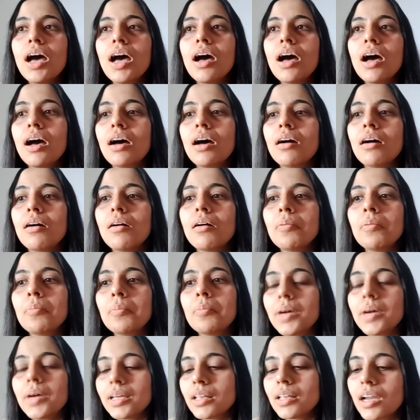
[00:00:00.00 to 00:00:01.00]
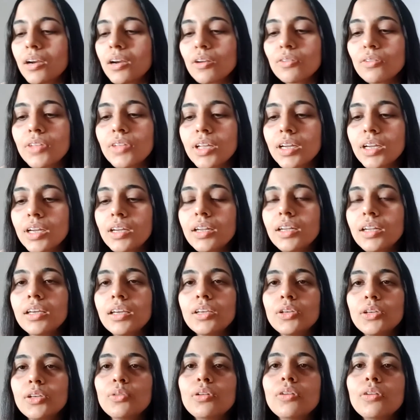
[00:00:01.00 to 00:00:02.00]
by the end of that day,
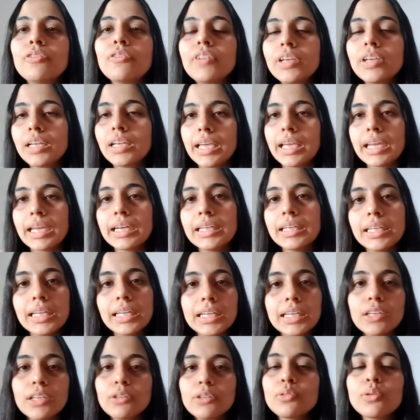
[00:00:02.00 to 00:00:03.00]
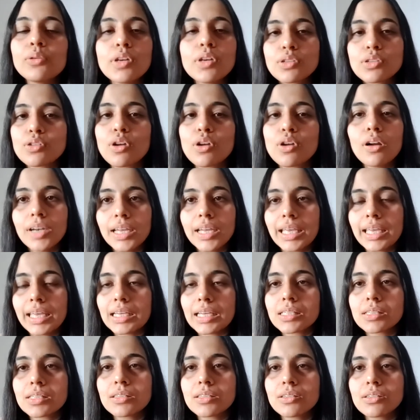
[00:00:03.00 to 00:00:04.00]
you will feel like a detective who has solved a
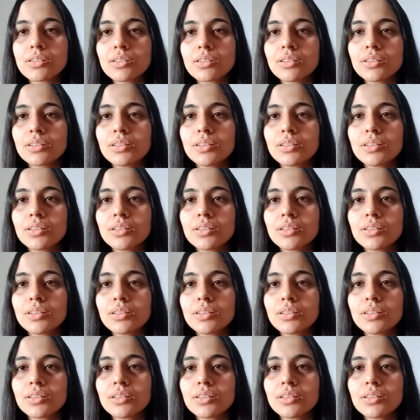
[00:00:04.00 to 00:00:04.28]
case.